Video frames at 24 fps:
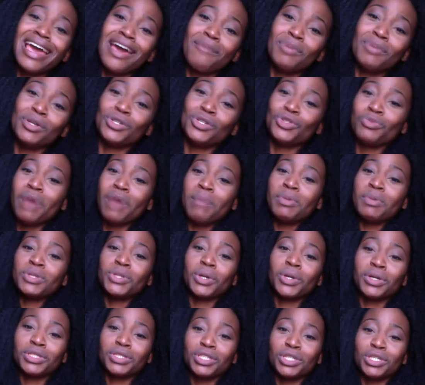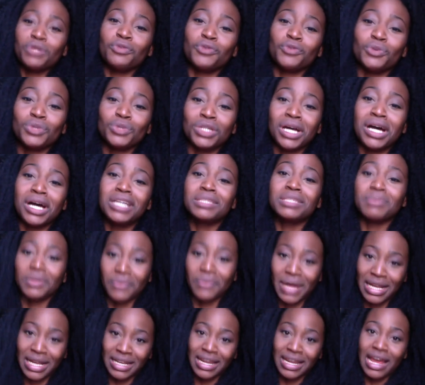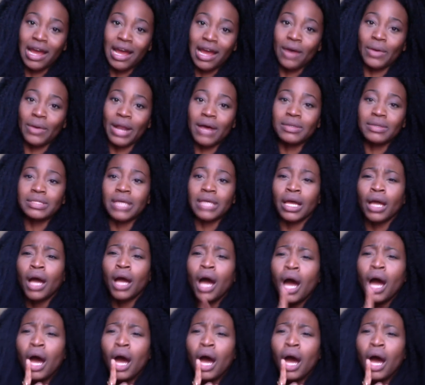but you might be talking to your future husband right now. And I was like,